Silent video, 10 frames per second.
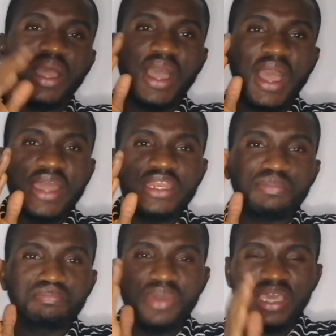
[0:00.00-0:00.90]
And the
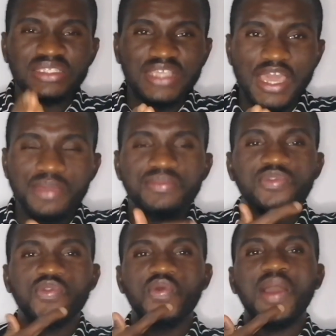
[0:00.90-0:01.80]
best time
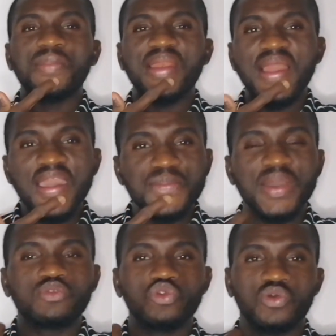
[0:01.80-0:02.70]
to apply
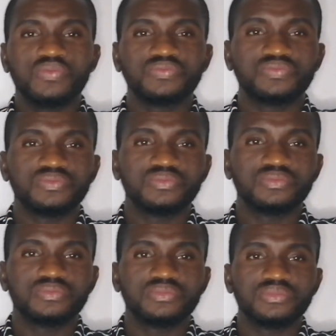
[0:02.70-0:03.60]
manure,
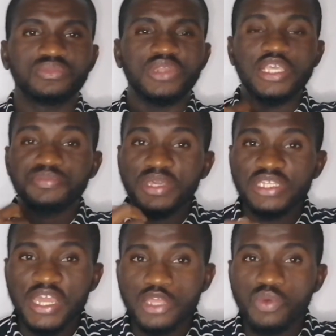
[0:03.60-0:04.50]

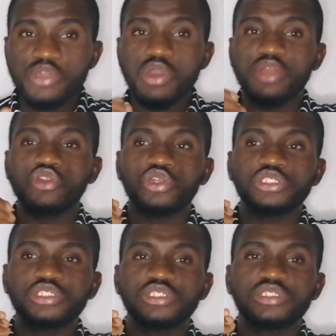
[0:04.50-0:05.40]
especially when you are not,
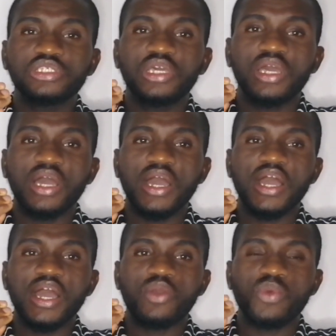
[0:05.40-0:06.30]

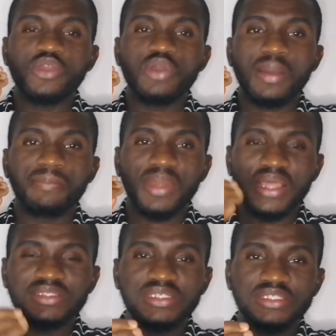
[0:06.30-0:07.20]
when you are
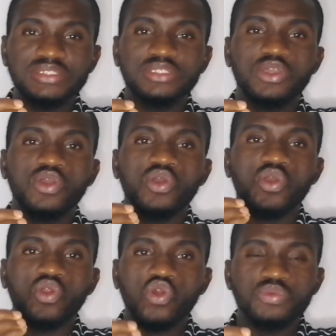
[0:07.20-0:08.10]
planting
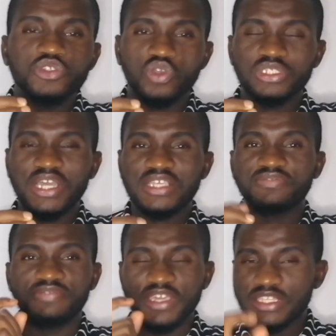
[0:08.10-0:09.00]
crops such as
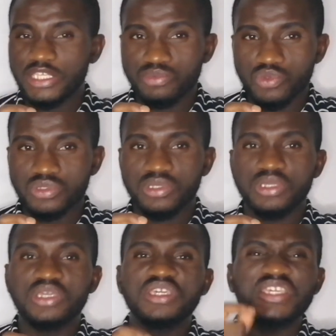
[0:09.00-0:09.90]
vegetables,
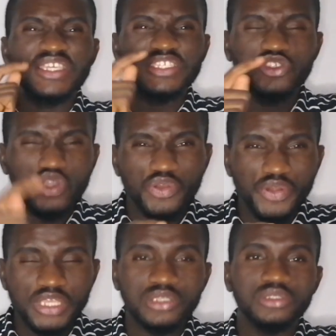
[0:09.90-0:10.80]
is
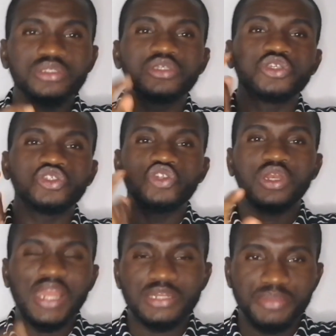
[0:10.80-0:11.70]
during your
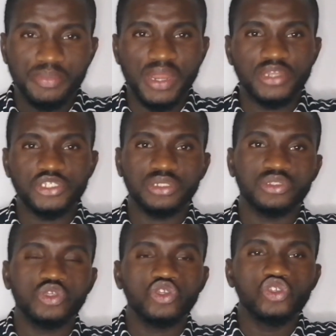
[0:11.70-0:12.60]
land preparation.
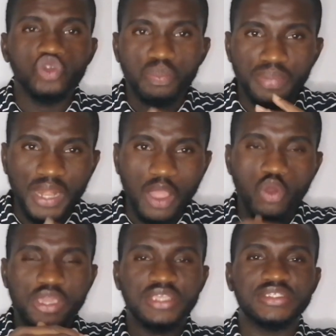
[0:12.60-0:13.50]
You plow
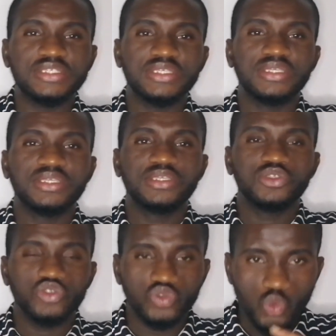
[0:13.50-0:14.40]
it
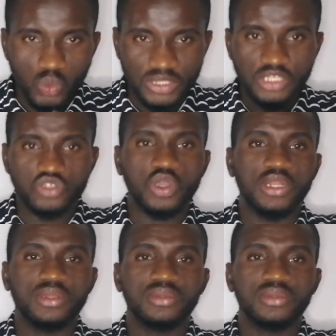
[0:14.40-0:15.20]
with the soil.